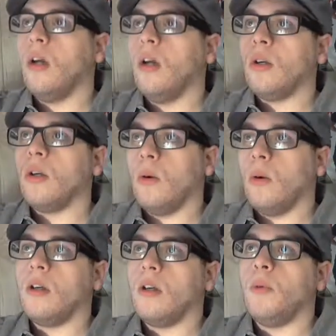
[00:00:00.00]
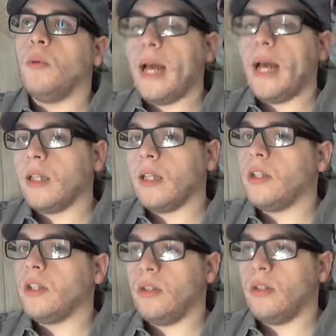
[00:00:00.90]
Cora will backlash and
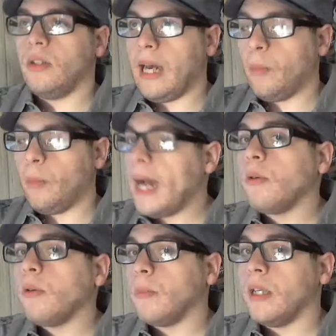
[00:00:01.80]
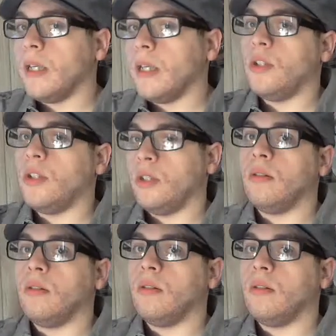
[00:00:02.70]
she'll outpower me, and she'll,